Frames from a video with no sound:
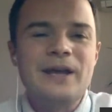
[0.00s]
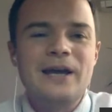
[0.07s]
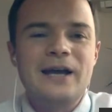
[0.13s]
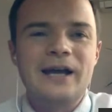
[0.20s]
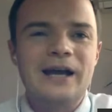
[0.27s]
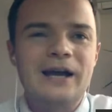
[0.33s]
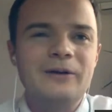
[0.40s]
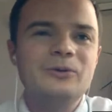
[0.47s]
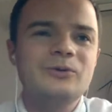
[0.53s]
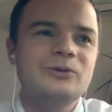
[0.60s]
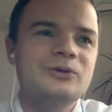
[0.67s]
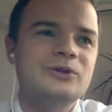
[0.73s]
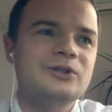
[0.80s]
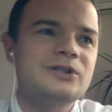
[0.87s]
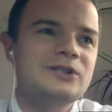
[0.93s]
how do you
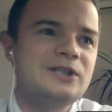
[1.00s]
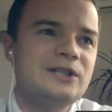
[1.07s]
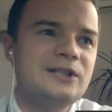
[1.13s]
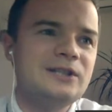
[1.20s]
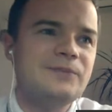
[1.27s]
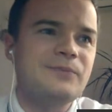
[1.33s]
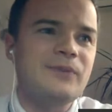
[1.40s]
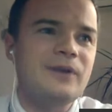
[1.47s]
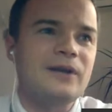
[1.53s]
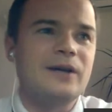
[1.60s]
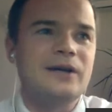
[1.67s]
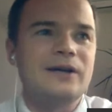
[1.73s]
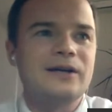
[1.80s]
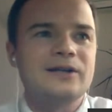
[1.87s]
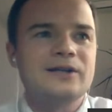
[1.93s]
see
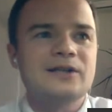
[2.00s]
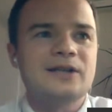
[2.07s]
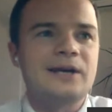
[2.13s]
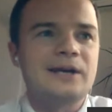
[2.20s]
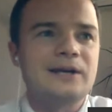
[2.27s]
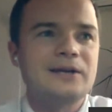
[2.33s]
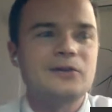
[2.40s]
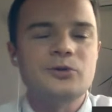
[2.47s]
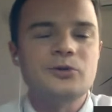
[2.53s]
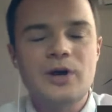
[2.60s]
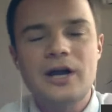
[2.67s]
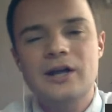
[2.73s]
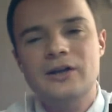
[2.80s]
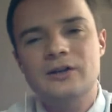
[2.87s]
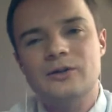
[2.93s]
the
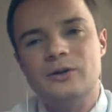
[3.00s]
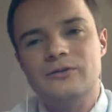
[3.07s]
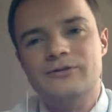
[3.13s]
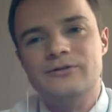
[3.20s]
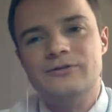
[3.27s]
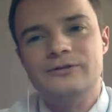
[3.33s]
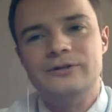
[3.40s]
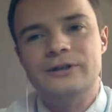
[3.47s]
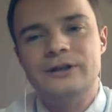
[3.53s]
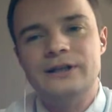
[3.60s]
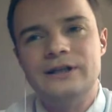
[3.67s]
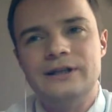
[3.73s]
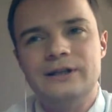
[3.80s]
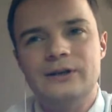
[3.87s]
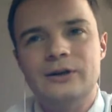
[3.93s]
trend of,
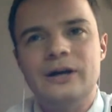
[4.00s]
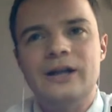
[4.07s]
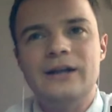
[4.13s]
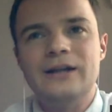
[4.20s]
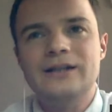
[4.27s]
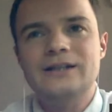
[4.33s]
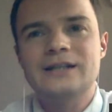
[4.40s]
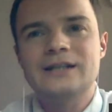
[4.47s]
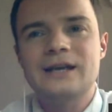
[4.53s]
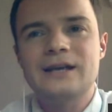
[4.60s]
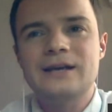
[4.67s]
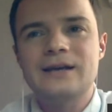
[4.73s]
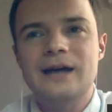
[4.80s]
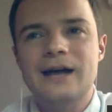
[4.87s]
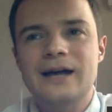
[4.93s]
okay, let's
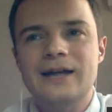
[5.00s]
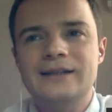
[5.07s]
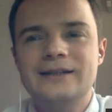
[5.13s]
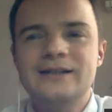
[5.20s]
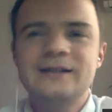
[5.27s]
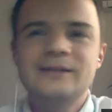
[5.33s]
say IT